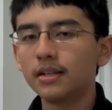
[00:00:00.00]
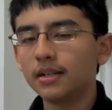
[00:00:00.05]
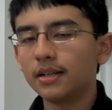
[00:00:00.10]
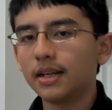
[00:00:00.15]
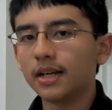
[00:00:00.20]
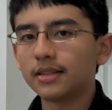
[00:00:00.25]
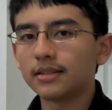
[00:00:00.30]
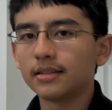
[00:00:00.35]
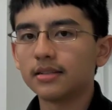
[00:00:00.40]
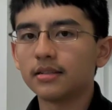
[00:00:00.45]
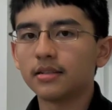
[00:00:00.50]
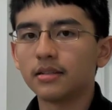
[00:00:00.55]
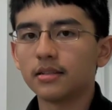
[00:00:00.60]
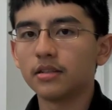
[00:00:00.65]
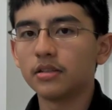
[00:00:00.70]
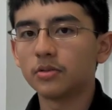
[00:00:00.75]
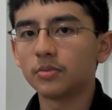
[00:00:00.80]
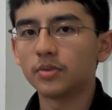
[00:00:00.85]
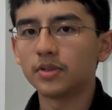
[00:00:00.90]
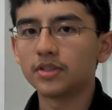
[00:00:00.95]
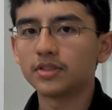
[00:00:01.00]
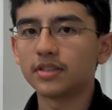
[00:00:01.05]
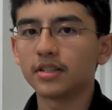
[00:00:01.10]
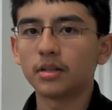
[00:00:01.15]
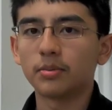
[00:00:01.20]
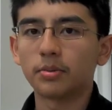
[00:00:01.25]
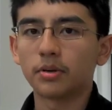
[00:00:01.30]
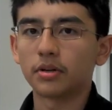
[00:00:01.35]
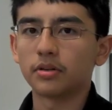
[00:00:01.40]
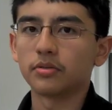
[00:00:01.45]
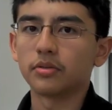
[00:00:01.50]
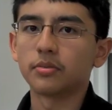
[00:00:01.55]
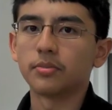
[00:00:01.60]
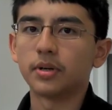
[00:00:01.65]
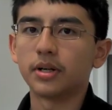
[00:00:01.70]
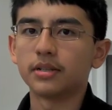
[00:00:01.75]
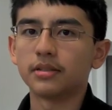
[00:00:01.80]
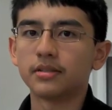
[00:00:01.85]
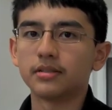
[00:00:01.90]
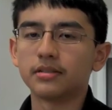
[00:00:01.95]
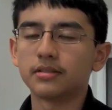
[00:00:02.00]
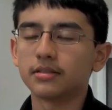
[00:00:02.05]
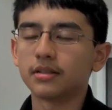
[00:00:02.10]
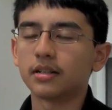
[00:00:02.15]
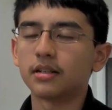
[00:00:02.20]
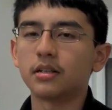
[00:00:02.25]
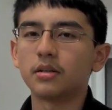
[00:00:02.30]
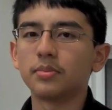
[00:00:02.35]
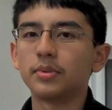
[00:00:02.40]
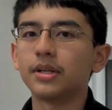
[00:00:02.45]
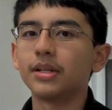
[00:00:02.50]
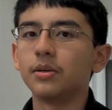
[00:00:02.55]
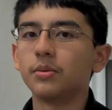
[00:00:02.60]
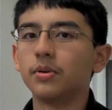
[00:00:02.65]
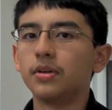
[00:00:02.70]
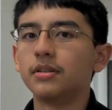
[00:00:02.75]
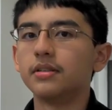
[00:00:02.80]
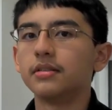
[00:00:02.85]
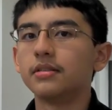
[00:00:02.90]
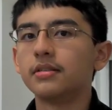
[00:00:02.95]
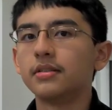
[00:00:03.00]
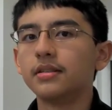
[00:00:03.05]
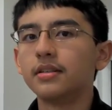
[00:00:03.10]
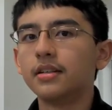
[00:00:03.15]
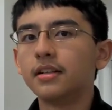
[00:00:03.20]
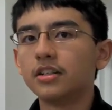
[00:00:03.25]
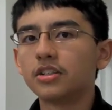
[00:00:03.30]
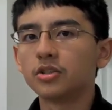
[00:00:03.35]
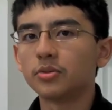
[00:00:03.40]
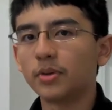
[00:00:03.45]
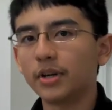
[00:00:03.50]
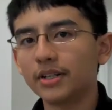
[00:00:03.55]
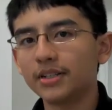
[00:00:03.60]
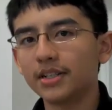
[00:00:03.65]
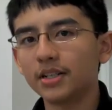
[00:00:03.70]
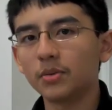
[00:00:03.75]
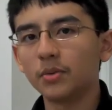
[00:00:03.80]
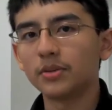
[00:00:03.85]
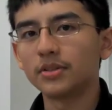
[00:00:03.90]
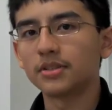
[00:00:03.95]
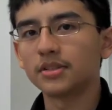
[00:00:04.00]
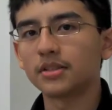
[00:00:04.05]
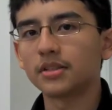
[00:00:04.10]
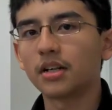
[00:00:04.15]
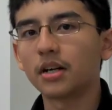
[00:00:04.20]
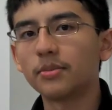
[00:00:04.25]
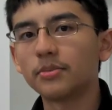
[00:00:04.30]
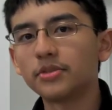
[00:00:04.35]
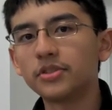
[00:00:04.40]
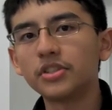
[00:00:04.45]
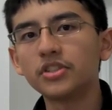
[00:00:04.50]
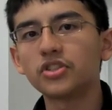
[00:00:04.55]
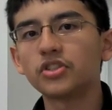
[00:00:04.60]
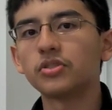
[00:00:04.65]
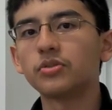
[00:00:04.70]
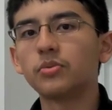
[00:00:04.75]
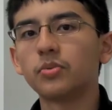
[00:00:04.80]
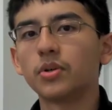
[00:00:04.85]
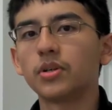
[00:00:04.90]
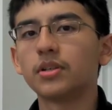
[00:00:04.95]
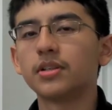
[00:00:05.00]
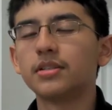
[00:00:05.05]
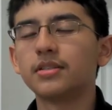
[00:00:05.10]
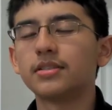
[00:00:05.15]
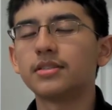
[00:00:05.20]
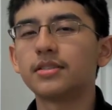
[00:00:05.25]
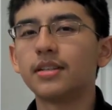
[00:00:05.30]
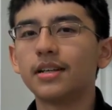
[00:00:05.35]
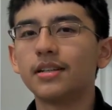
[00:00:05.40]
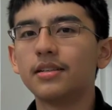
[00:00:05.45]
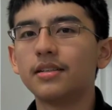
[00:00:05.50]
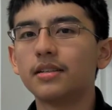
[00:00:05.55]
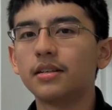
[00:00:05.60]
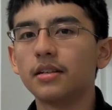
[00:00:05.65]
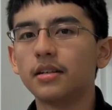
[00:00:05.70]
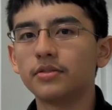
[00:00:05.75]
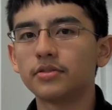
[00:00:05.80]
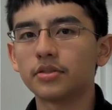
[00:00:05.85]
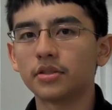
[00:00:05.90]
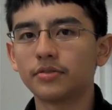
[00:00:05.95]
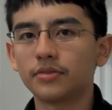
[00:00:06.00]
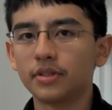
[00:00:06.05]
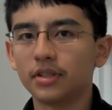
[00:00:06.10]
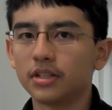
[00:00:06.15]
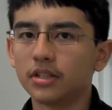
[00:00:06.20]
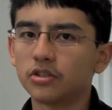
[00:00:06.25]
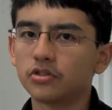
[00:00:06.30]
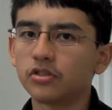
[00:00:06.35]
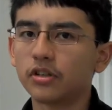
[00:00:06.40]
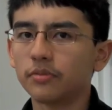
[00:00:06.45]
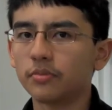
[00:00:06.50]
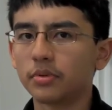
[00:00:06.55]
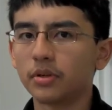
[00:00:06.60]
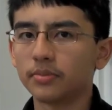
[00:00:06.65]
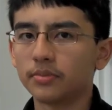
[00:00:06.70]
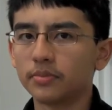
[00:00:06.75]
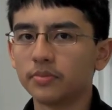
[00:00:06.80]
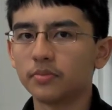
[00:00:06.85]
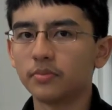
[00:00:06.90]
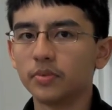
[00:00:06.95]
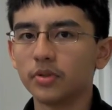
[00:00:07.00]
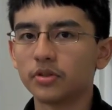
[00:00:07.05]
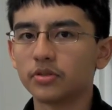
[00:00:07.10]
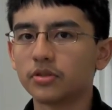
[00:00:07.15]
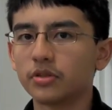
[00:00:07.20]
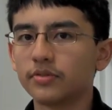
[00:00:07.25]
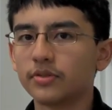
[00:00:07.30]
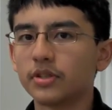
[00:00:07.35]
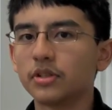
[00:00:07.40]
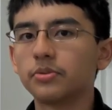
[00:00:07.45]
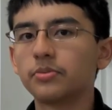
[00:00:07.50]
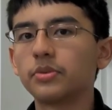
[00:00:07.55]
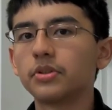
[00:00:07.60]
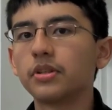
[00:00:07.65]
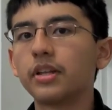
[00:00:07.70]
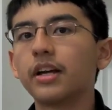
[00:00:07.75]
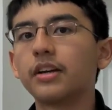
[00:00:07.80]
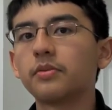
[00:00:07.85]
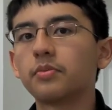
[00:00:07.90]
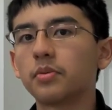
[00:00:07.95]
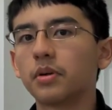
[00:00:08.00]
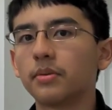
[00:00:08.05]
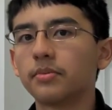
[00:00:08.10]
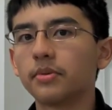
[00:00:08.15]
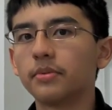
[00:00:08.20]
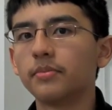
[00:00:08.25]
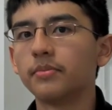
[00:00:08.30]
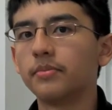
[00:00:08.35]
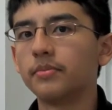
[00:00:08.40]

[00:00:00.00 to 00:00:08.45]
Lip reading: At the end of the year, we just take apart a robot and it does not help anyone. So my idea was a competition where instead of solving a contrived problem, we were solving a real-life problem.